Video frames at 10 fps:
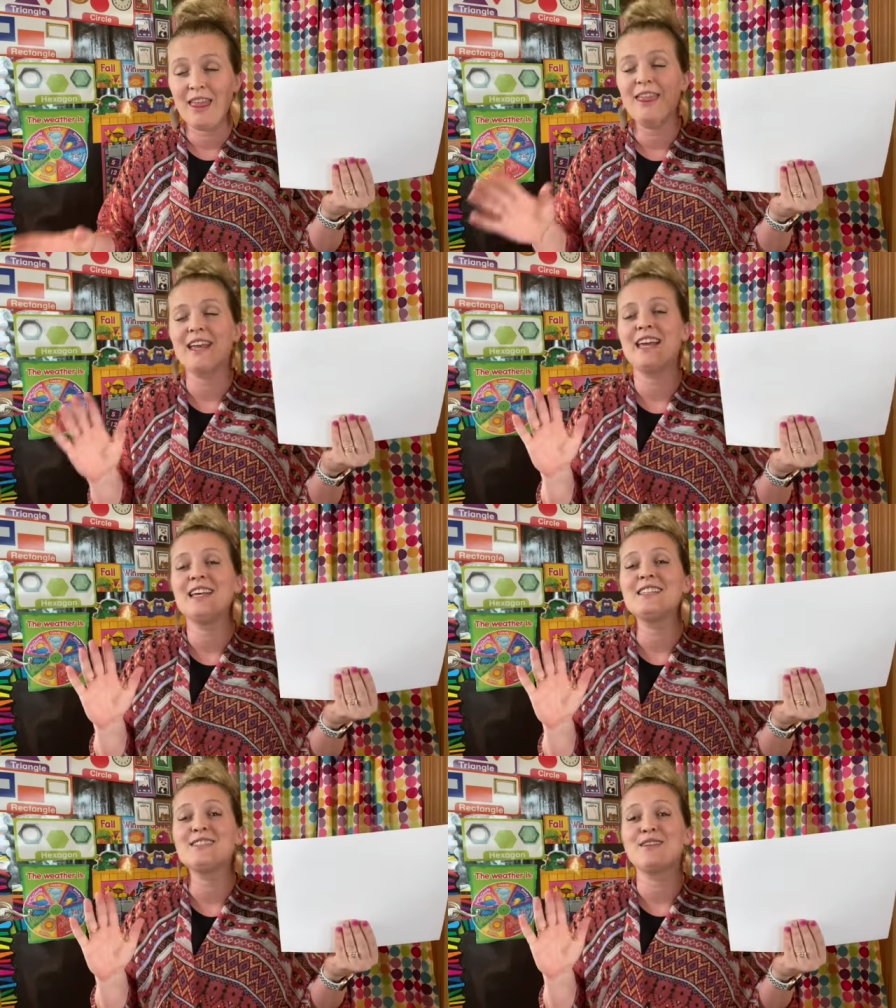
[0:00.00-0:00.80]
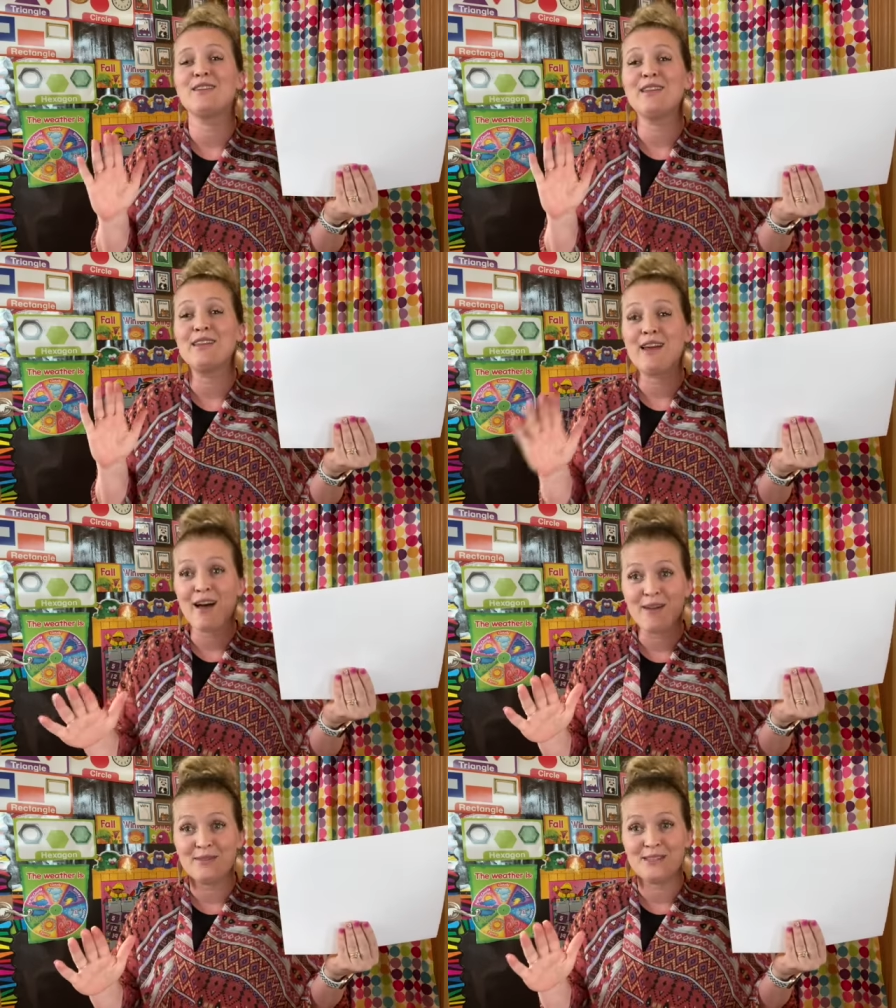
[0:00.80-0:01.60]
and the kids
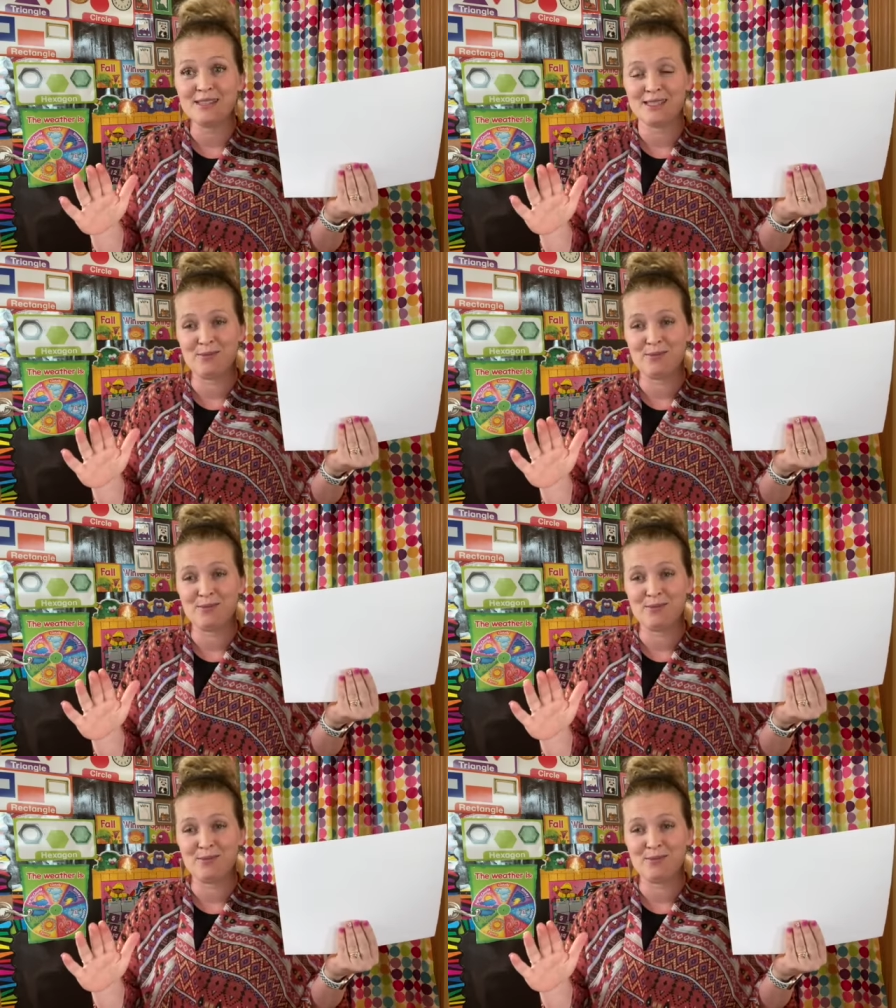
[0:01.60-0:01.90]
loved